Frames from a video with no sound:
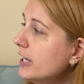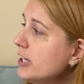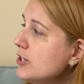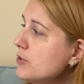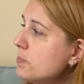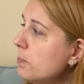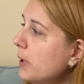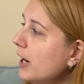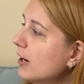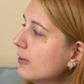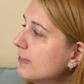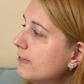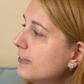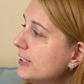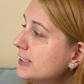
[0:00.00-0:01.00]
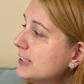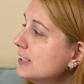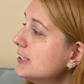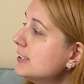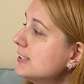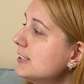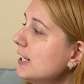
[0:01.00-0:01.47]
Each pair finds a
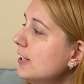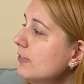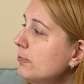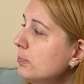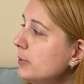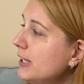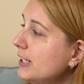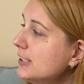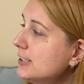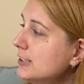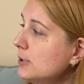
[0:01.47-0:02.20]
safe place